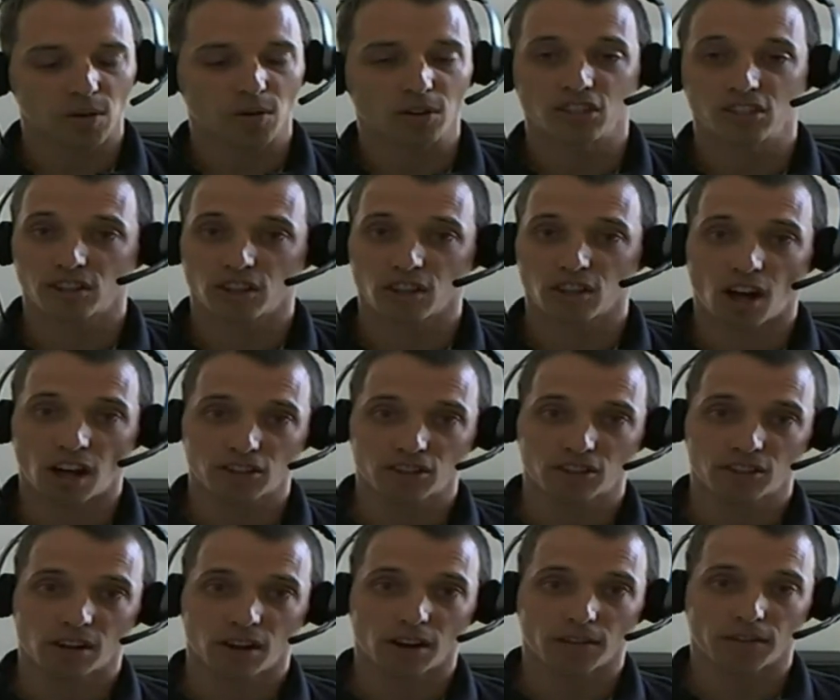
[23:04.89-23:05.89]
We just
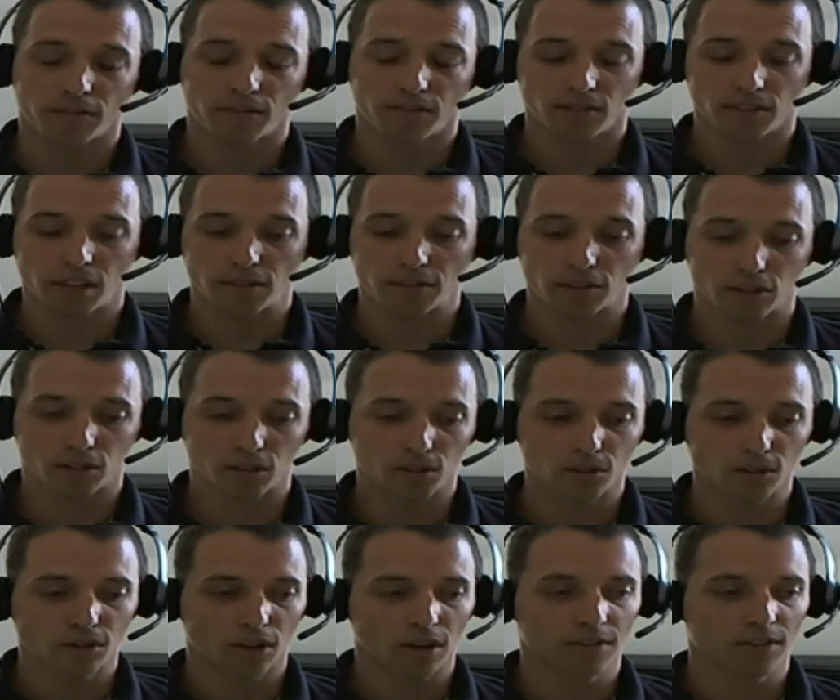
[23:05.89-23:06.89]
launched our level
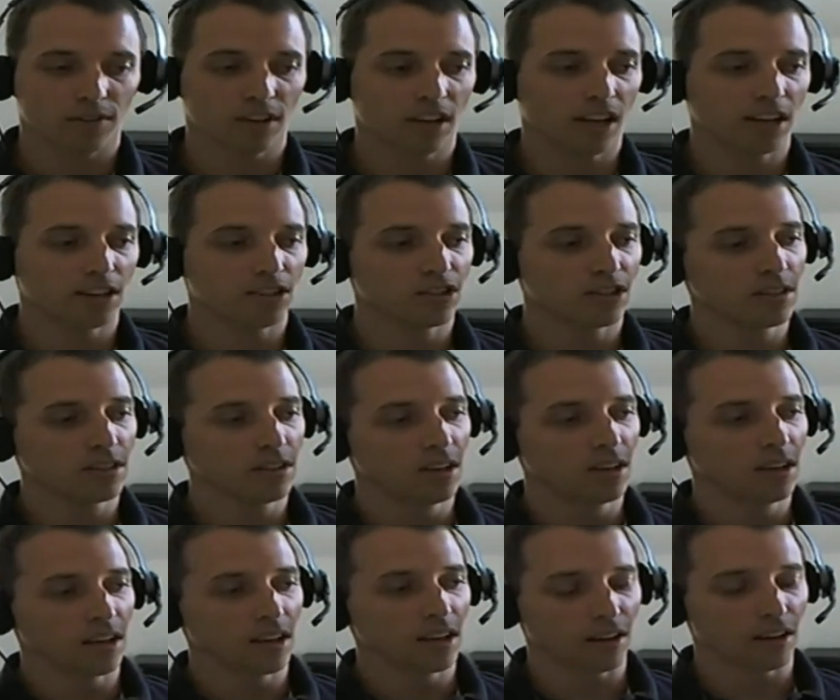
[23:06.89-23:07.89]
2 certification
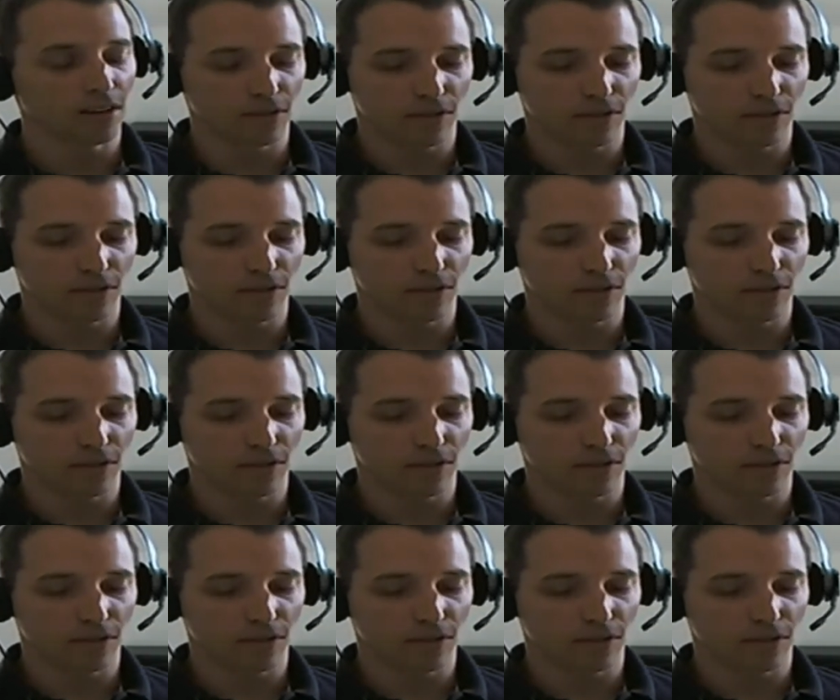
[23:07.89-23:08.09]
in